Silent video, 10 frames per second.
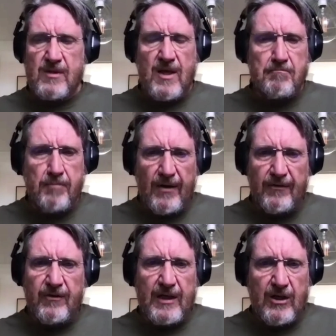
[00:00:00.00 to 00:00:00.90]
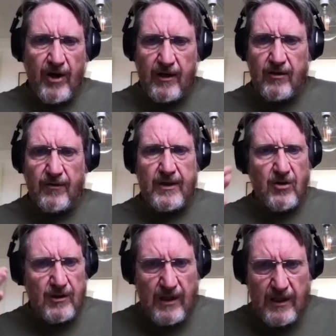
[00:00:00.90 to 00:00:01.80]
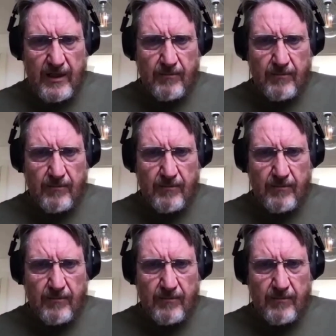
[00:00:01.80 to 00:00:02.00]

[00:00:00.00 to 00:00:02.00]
they buzz, they crackle, they're not clear,